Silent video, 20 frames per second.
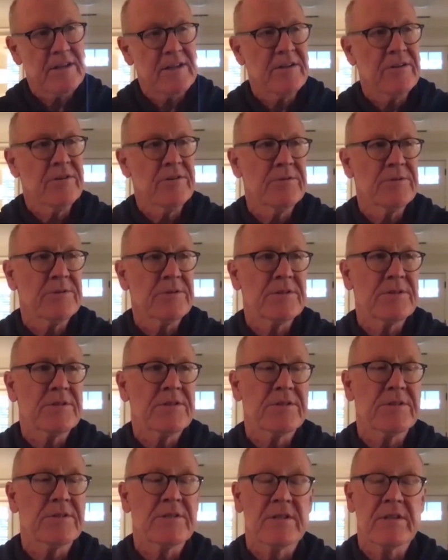who is
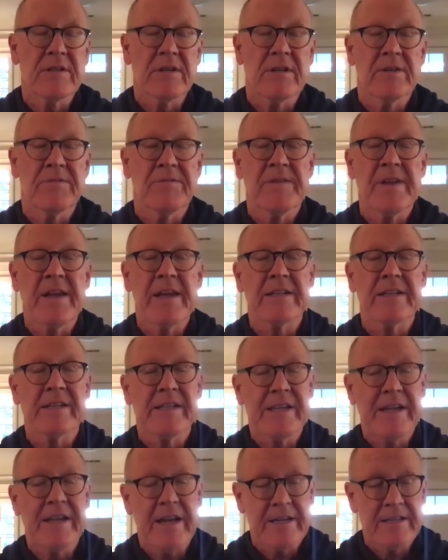just a
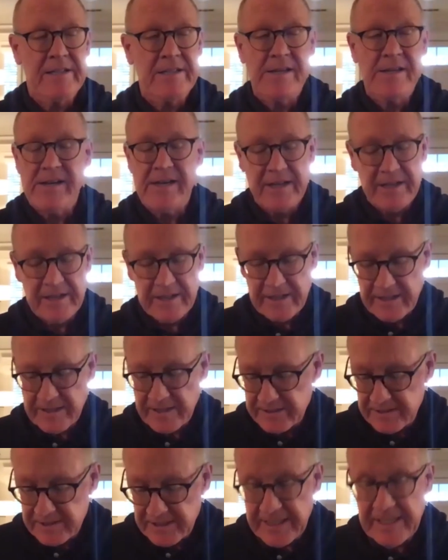fantastic
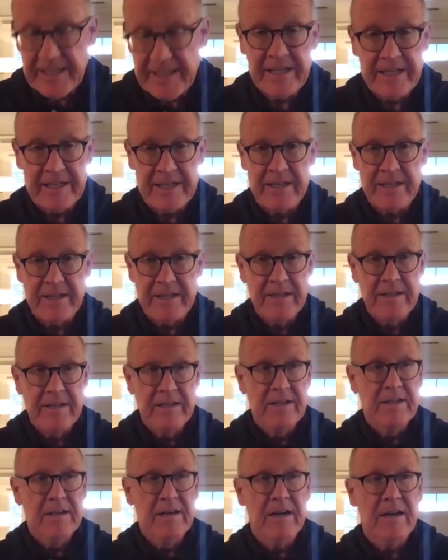lead,
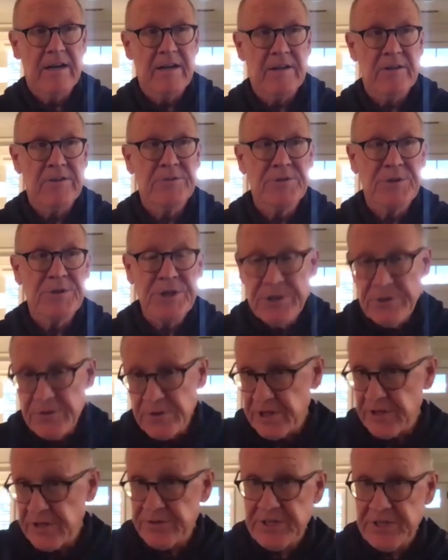who knew
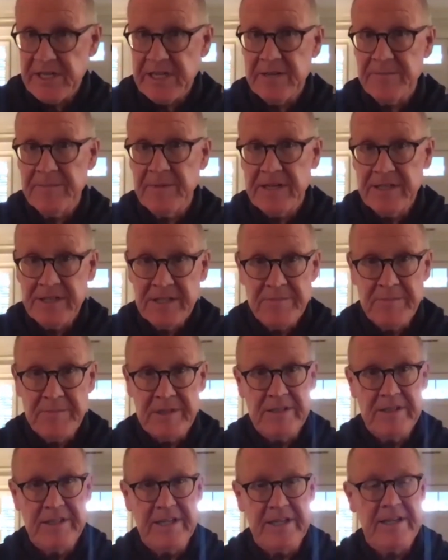their team
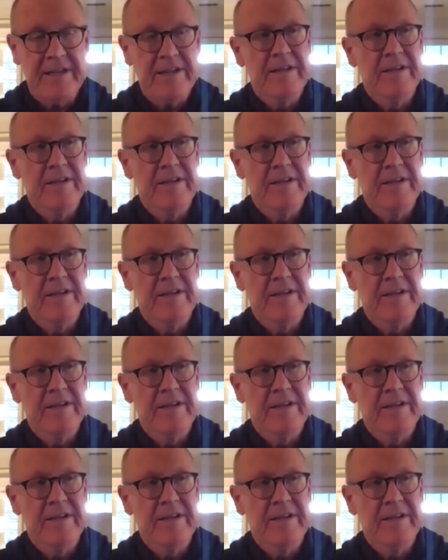intimately.